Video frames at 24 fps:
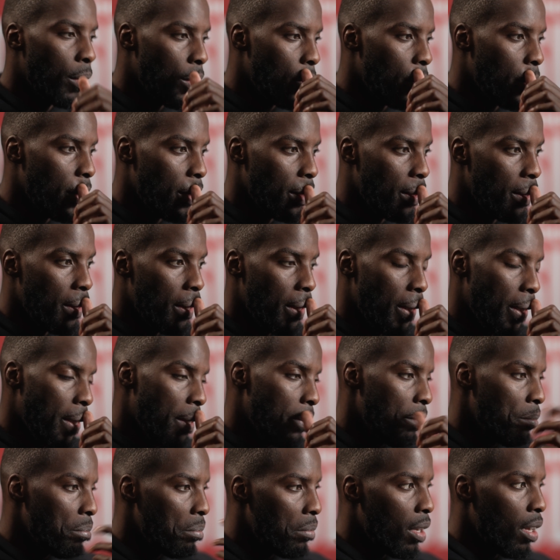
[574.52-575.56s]
between
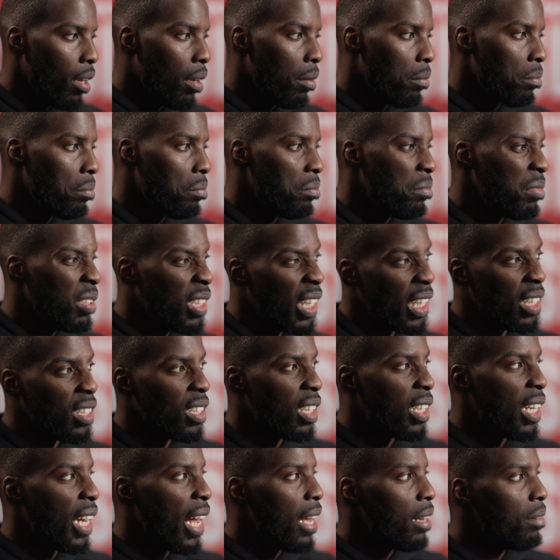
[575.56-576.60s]
6
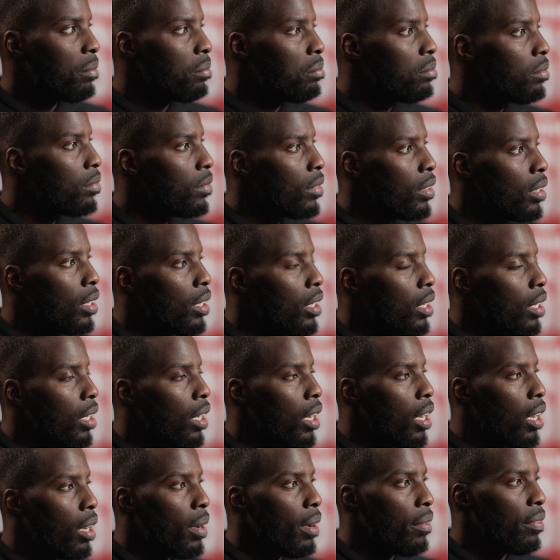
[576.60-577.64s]
and 9.
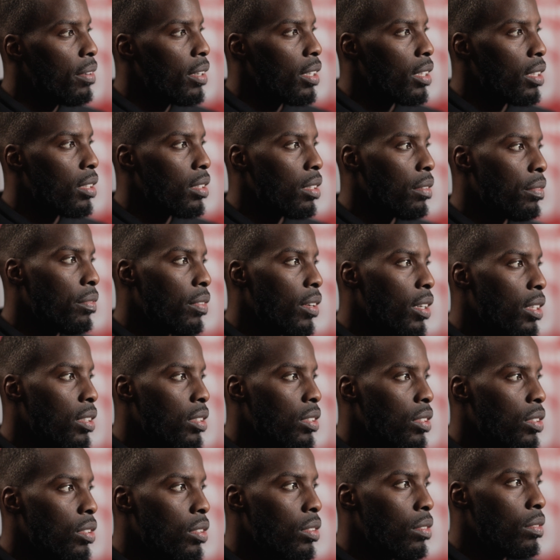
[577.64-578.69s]
I think the
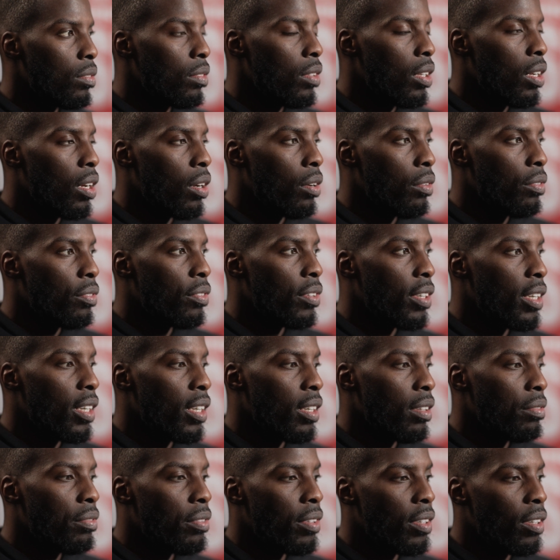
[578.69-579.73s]
first,
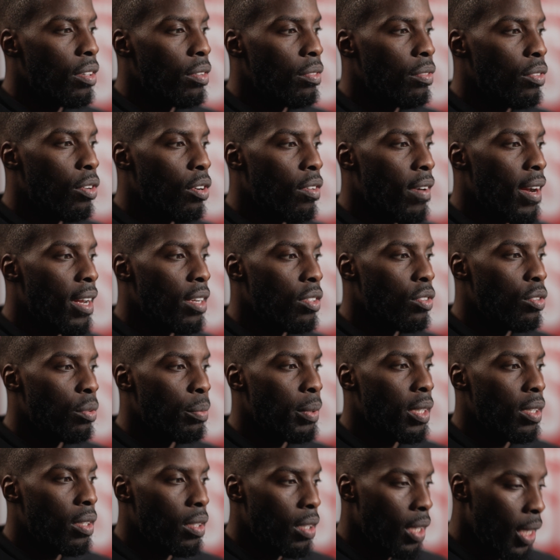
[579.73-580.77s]
three or four rounds will
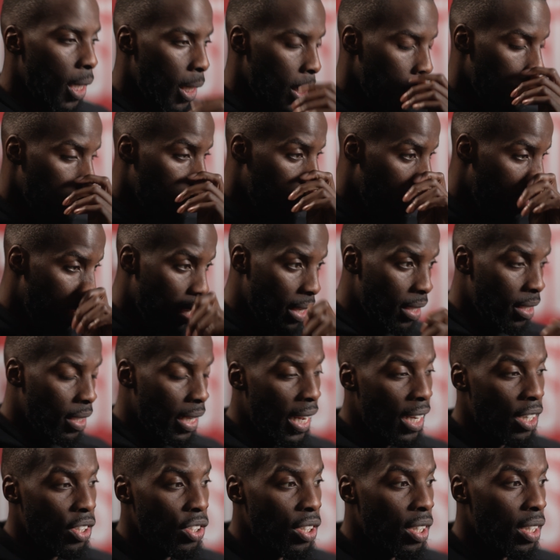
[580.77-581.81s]
be quite
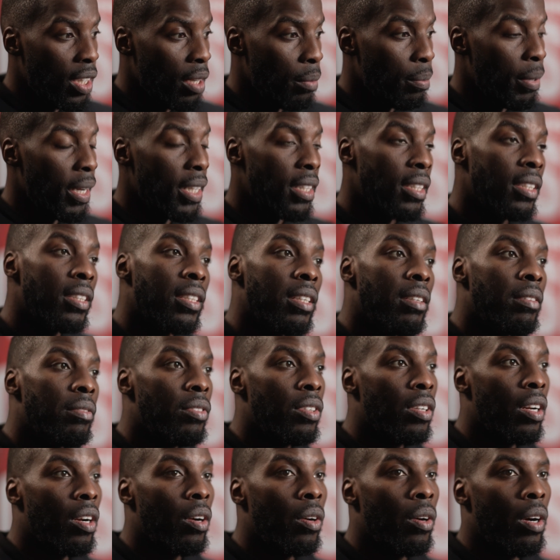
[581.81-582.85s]
cagey and competitive.
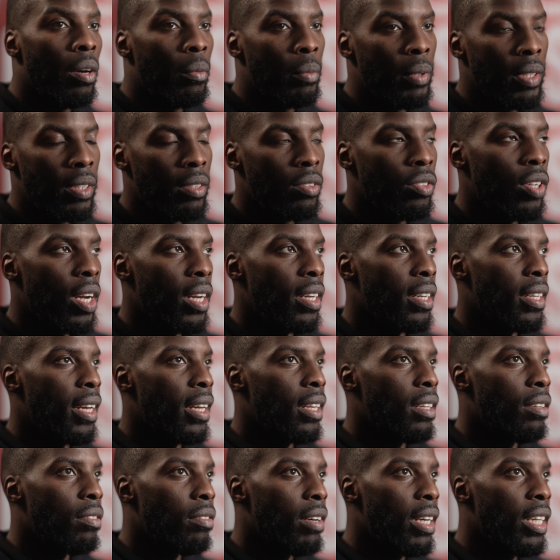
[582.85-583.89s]
I'll be trying to
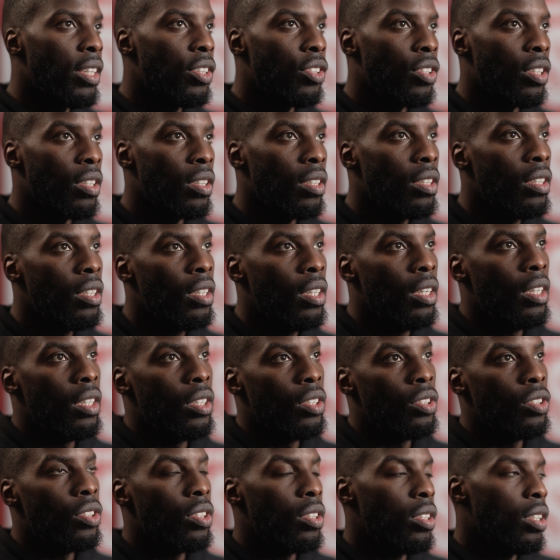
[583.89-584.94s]
get the range
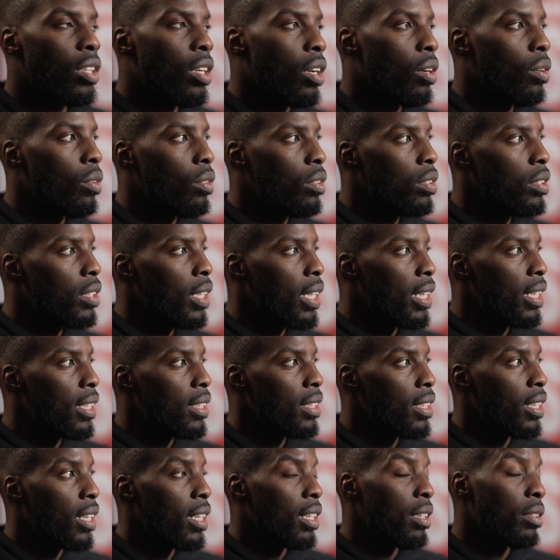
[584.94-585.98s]
on, seeing
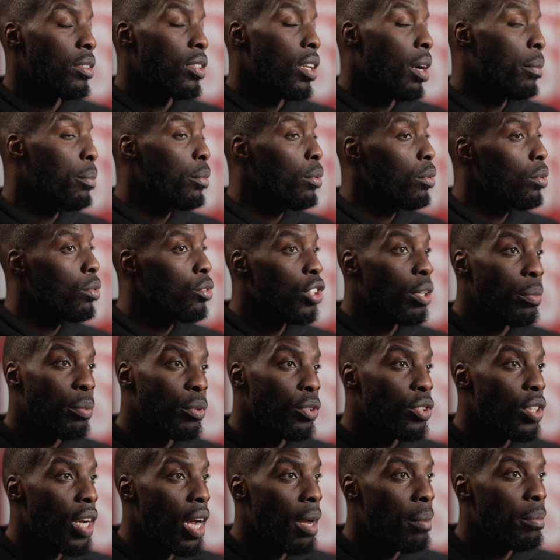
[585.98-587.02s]
is he going to double,
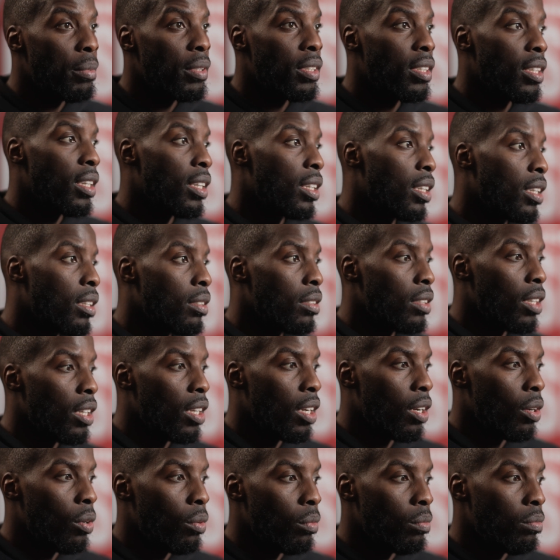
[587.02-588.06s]
triple jab? Is he going
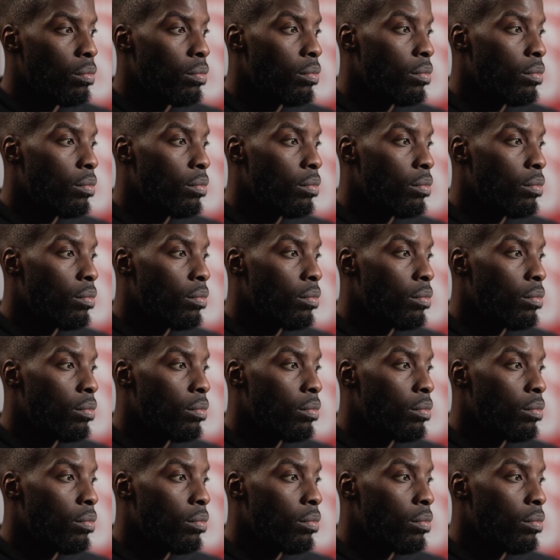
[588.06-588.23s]
to,